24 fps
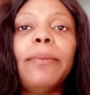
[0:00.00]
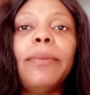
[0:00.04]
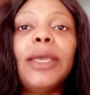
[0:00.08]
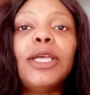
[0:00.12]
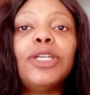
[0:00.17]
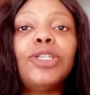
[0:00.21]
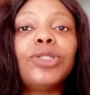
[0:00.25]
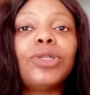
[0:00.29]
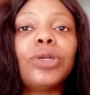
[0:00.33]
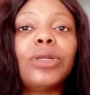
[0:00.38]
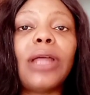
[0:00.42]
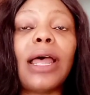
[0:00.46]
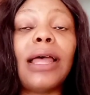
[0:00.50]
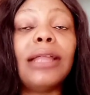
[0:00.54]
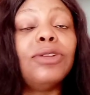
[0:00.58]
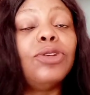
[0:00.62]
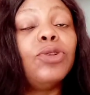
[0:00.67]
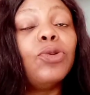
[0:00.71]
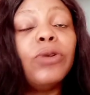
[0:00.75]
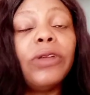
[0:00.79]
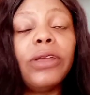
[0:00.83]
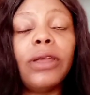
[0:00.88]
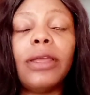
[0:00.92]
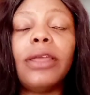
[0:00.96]
make sure,
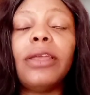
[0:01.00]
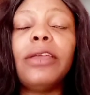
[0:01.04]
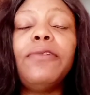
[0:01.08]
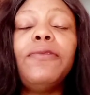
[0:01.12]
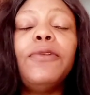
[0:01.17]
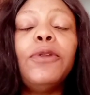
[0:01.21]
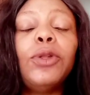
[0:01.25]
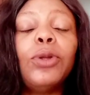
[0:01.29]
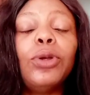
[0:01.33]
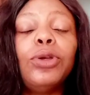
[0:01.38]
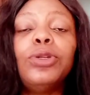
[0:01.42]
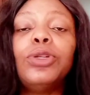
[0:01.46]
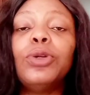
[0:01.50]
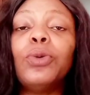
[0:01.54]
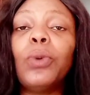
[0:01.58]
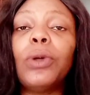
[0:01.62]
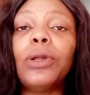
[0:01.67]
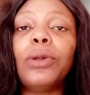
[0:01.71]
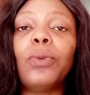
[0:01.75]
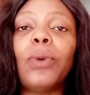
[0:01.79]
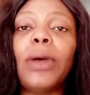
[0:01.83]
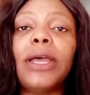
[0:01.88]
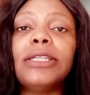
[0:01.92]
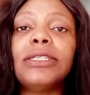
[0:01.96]
and if you know you don't
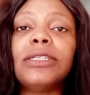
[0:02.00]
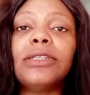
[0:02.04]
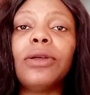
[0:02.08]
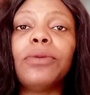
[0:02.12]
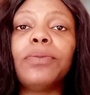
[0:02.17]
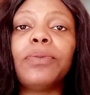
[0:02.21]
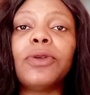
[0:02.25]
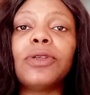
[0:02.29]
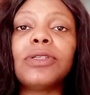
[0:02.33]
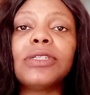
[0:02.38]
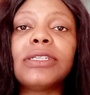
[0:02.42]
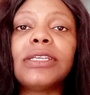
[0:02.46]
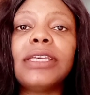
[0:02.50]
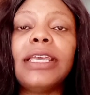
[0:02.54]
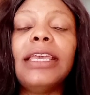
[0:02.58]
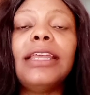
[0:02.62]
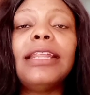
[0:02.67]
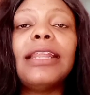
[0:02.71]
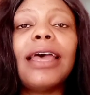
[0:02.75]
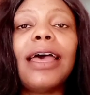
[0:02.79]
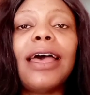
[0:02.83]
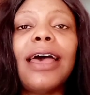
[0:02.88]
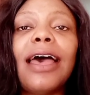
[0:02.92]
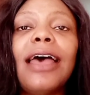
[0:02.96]
want to whiten up your
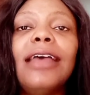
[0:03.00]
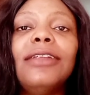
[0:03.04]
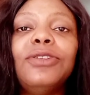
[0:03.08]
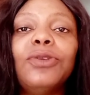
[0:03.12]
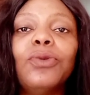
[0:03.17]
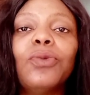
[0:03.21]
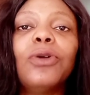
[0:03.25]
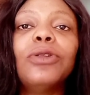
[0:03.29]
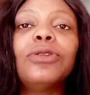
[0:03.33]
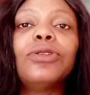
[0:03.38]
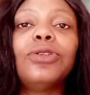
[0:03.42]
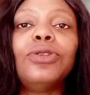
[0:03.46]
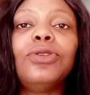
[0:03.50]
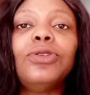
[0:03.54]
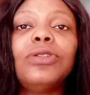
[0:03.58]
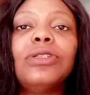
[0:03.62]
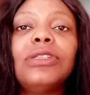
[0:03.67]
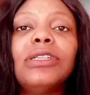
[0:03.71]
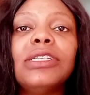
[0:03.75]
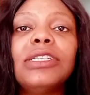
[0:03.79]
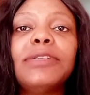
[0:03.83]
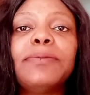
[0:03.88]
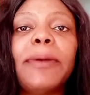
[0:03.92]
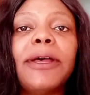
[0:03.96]
skin and you want to use
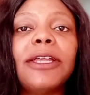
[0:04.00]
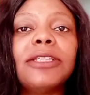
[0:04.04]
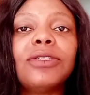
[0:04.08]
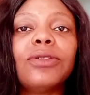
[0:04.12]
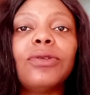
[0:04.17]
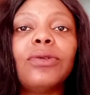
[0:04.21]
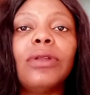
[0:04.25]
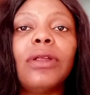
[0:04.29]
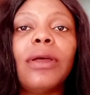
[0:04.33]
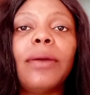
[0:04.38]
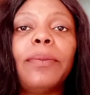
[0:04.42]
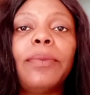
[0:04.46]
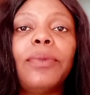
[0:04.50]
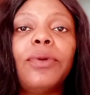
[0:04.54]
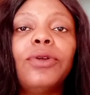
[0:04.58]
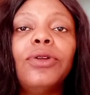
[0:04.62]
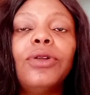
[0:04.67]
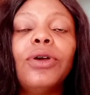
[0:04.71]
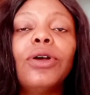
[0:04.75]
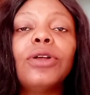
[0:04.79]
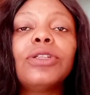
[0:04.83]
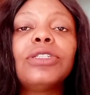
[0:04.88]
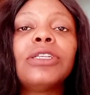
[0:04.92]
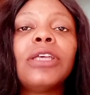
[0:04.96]
this particular
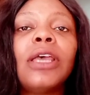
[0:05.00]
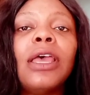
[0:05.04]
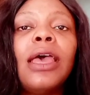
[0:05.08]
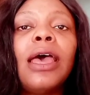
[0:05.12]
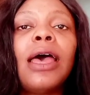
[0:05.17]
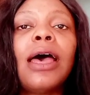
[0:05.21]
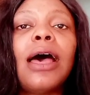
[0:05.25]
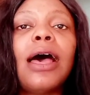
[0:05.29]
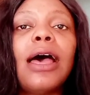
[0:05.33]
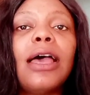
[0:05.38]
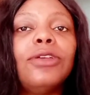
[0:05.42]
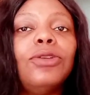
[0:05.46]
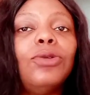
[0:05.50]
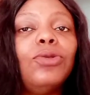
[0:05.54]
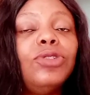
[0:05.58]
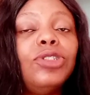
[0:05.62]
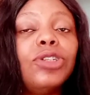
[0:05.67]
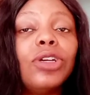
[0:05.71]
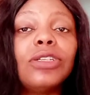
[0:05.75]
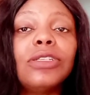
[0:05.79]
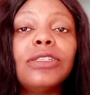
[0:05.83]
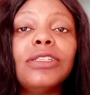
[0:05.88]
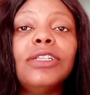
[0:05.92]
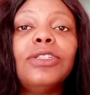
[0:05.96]
product, you
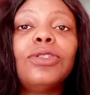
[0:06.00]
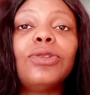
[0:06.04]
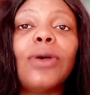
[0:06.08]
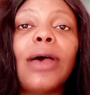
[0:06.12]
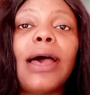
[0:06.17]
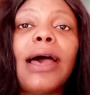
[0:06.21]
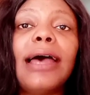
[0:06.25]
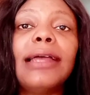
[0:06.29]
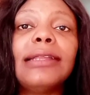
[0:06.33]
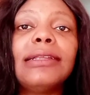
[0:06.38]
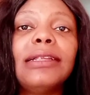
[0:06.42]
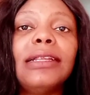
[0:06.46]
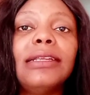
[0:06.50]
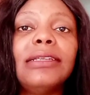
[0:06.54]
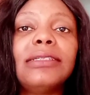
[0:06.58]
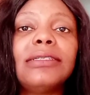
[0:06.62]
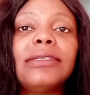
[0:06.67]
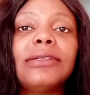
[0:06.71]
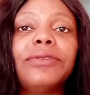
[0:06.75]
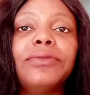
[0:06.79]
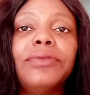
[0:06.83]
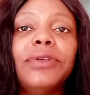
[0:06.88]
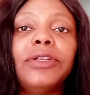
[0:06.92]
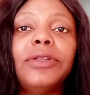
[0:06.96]
just need to add
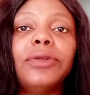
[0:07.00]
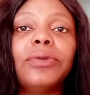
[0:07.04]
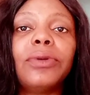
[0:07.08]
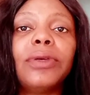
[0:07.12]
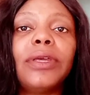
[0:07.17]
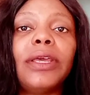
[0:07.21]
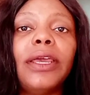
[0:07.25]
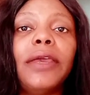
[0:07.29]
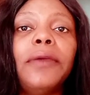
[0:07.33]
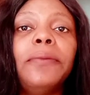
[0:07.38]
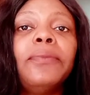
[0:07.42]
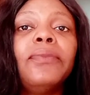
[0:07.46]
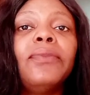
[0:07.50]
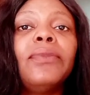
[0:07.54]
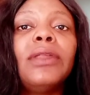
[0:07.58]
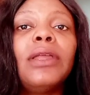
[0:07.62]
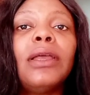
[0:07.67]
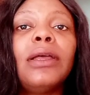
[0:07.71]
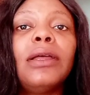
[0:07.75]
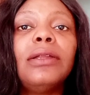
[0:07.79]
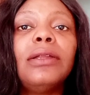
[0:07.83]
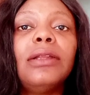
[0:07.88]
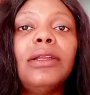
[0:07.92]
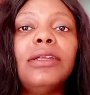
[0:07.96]
glycerin. Okay,
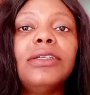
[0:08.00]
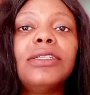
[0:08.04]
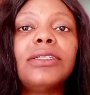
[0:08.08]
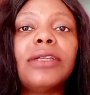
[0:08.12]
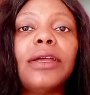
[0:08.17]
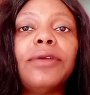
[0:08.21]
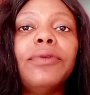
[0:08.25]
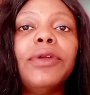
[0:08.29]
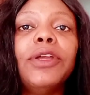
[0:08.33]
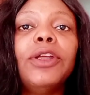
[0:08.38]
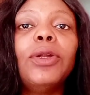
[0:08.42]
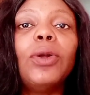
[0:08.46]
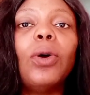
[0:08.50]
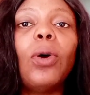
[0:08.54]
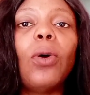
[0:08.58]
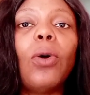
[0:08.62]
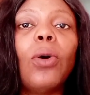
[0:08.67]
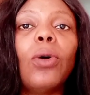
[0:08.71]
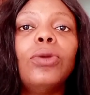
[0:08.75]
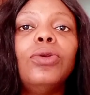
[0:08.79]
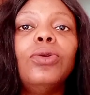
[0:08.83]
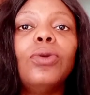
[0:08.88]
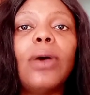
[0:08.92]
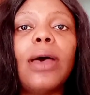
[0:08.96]
glycerin,
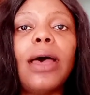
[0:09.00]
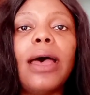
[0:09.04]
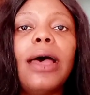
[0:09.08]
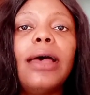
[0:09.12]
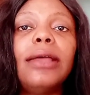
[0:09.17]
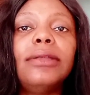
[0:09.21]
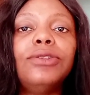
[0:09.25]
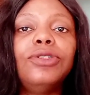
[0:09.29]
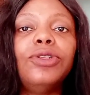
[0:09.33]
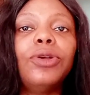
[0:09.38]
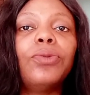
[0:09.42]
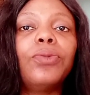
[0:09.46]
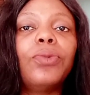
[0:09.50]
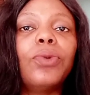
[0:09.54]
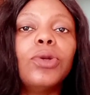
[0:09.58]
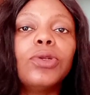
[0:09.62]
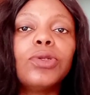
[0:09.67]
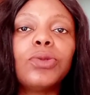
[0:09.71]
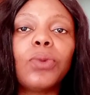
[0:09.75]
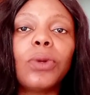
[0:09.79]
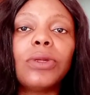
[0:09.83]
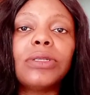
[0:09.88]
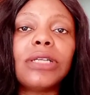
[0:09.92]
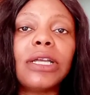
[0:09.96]
or you add your
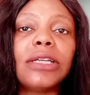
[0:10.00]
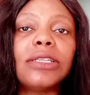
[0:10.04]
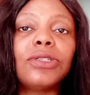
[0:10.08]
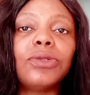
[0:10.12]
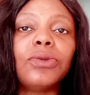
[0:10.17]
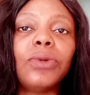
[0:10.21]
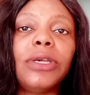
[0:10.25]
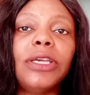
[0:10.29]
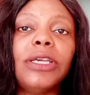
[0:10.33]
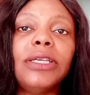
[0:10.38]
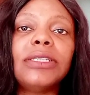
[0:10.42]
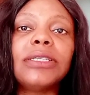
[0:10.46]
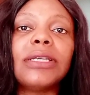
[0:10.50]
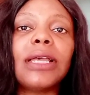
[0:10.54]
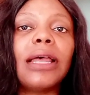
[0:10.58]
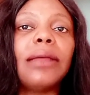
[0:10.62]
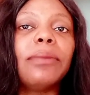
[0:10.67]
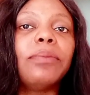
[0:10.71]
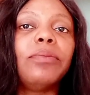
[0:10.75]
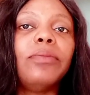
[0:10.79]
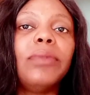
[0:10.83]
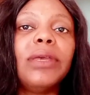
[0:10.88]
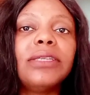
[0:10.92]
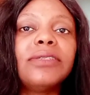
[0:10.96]
rose water to it
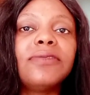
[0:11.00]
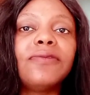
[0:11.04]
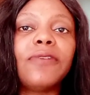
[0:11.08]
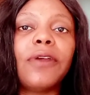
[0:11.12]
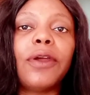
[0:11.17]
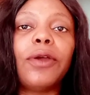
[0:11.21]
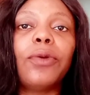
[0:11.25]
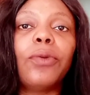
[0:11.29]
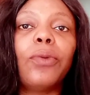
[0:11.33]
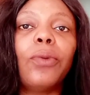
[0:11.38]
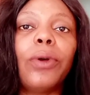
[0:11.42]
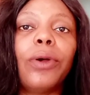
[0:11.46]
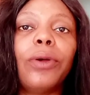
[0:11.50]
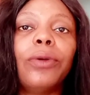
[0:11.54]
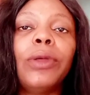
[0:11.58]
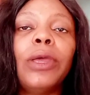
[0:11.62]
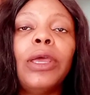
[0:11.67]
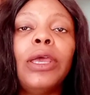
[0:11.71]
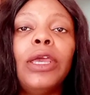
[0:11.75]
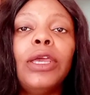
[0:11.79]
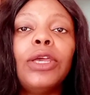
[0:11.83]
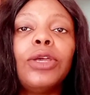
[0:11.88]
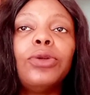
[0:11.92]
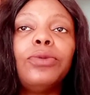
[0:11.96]
and mix very well.
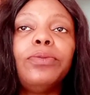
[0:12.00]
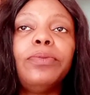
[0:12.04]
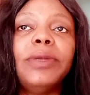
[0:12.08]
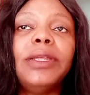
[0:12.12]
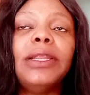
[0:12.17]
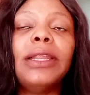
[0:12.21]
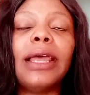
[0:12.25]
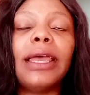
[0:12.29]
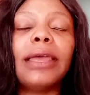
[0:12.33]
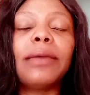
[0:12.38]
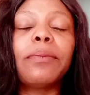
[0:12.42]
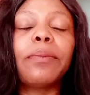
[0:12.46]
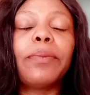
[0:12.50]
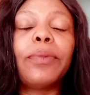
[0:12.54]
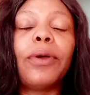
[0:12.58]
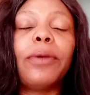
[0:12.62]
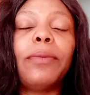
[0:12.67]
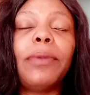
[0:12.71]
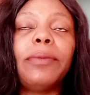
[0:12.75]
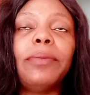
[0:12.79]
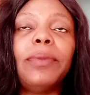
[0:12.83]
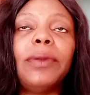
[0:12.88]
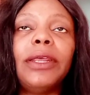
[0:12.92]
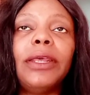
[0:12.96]
It could be like
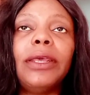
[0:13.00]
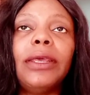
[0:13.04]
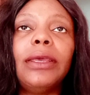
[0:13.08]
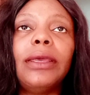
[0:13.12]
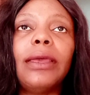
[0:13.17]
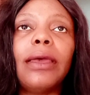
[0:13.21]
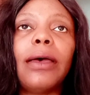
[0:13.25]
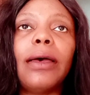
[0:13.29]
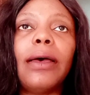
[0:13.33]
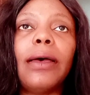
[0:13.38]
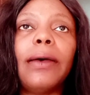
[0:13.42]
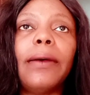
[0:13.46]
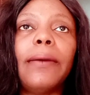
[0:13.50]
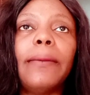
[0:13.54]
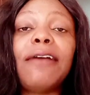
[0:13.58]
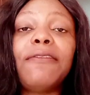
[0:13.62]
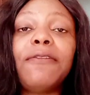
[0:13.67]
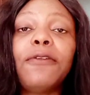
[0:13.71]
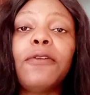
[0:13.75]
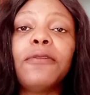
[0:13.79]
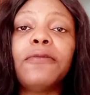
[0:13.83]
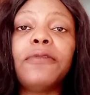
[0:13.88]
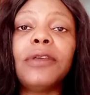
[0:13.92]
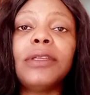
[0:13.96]
probably
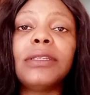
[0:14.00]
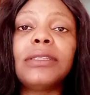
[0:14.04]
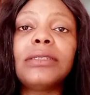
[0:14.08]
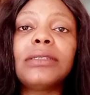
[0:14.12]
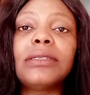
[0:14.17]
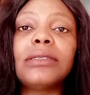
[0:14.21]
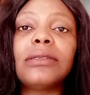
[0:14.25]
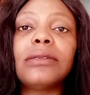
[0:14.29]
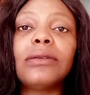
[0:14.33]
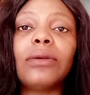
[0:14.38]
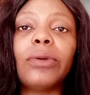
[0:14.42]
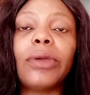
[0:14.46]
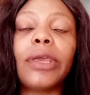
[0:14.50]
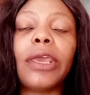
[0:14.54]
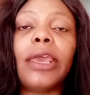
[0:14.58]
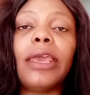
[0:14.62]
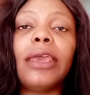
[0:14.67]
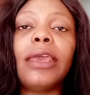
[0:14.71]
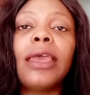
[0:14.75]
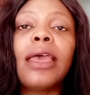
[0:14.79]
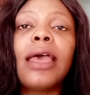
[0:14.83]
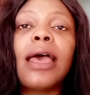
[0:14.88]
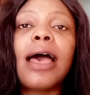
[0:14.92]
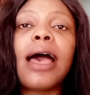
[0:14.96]
half of it.
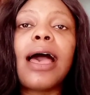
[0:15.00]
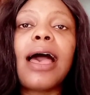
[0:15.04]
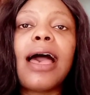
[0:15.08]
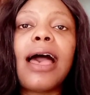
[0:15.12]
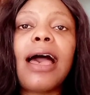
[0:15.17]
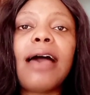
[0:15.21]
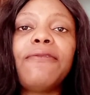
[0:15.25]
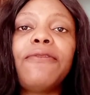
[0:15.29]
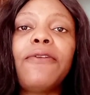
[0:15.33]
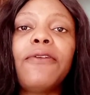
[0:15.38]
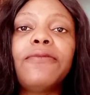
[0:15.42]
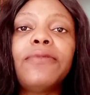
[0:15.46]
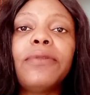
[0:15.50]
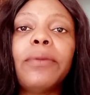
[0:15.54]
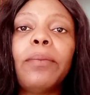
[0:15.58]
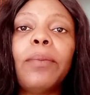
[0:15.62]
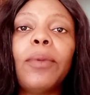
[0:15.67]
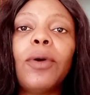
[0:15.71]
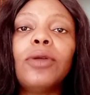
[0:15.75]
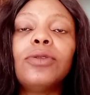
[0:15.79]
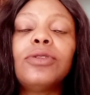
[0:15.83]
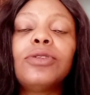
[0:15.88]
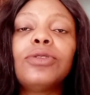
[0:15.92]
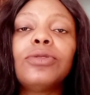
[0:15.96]
Okay, half of the
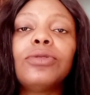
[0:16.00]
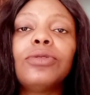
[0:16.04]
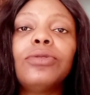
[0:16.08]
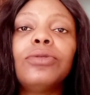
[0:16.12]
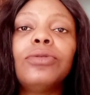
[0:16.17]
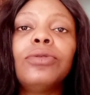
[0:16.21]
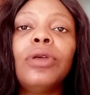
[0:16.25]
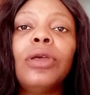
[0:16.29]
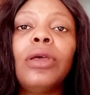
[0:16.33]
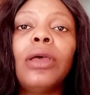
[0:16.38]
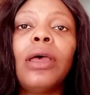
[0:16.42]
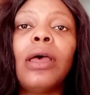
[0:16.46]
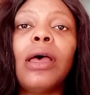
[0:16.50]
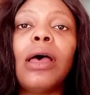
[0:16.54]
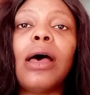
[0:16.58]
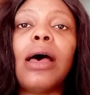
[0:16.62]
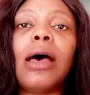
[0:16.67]
bottle,